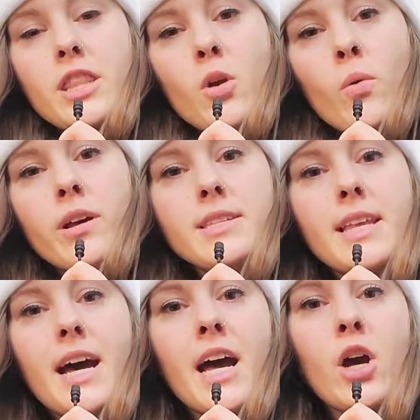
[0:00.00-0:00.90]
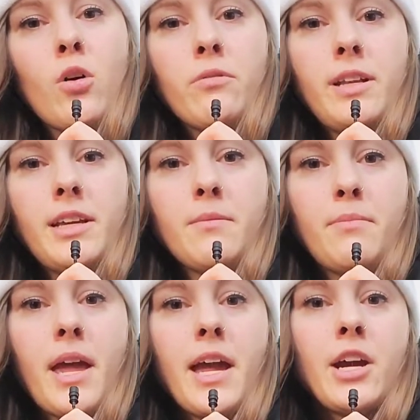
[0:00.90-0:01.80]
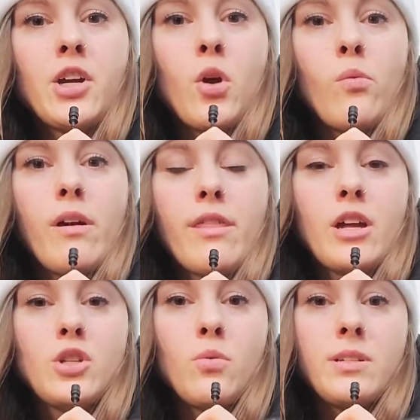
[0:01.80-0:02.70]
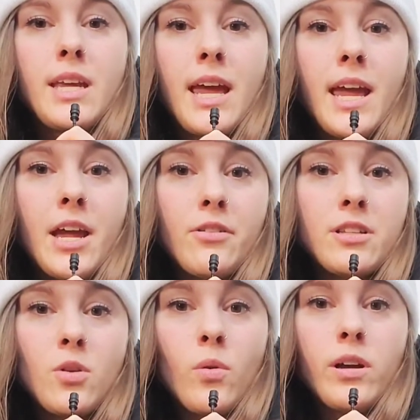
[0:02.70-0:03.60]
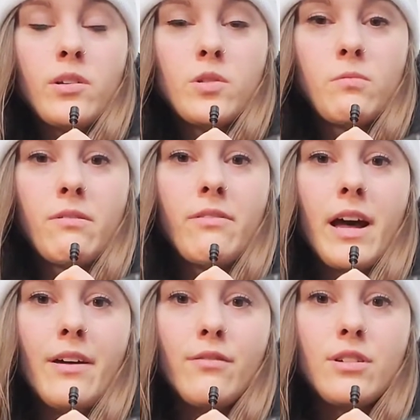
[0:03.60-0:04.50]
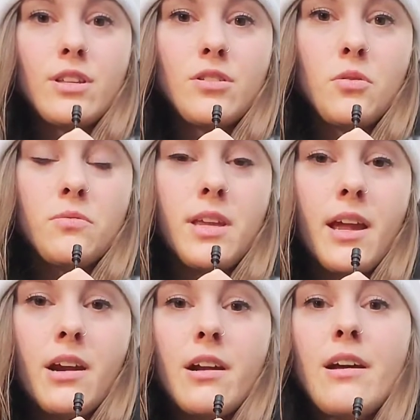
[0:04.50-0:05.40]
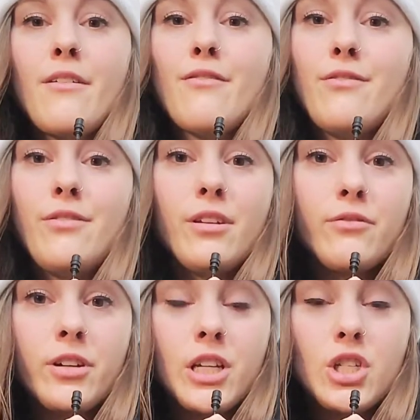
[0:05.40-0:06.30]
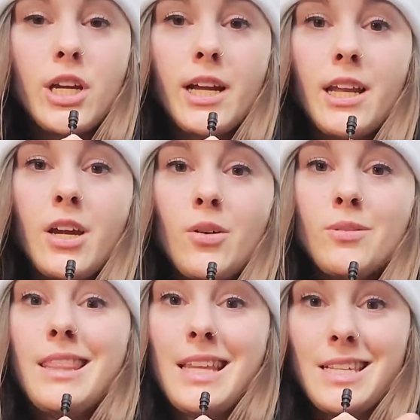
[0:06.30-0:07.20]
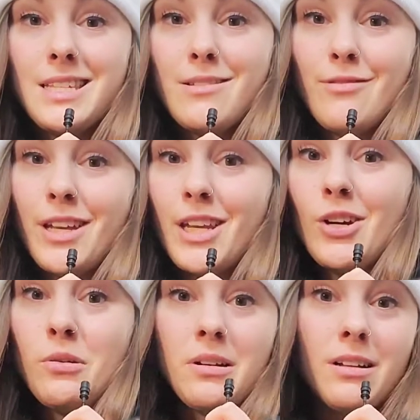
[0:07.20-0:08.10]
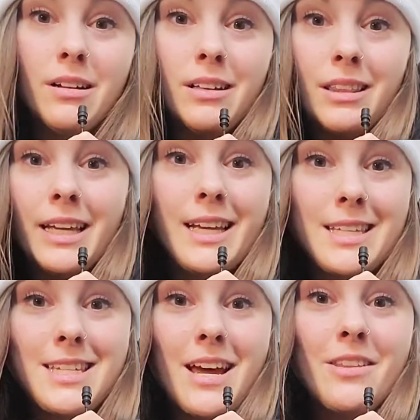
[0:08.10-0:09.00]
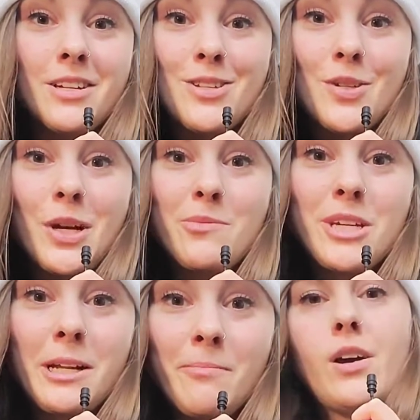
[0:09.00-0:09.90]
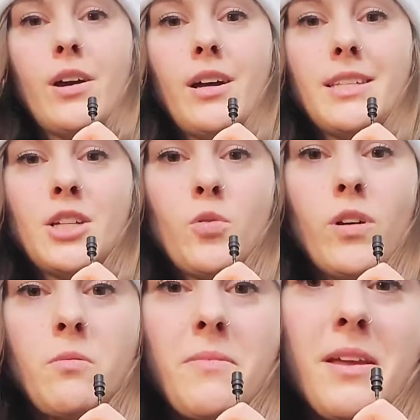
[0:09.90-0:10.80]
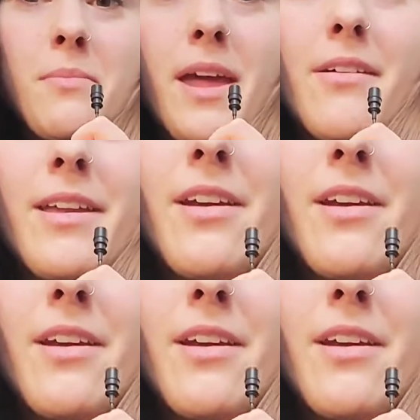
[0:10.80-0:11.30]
the oils that I already compared with doTERRA's oil, so Revive versus doTERRA, feel free to check it out. This is the video. Link is down in the description. Essential oils we'll be comparing